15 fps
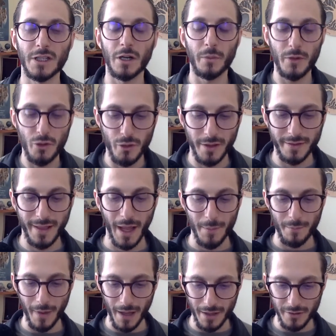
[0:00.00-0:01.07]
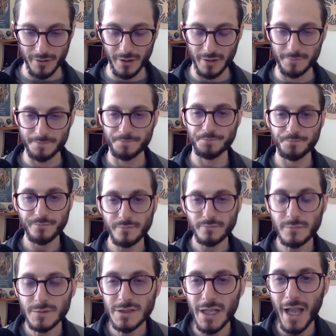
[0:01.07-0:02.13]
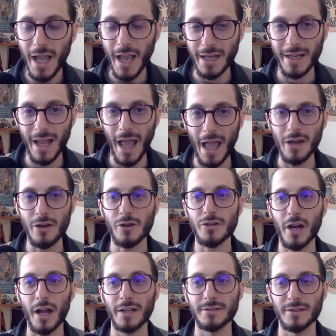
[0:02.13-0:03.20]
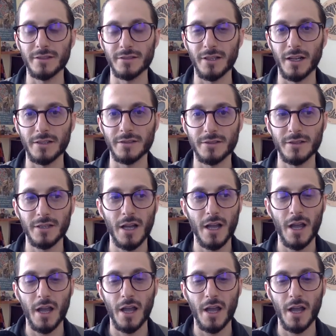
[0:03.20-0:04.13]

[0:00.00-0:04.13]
We drink that medicine, and it energizes us,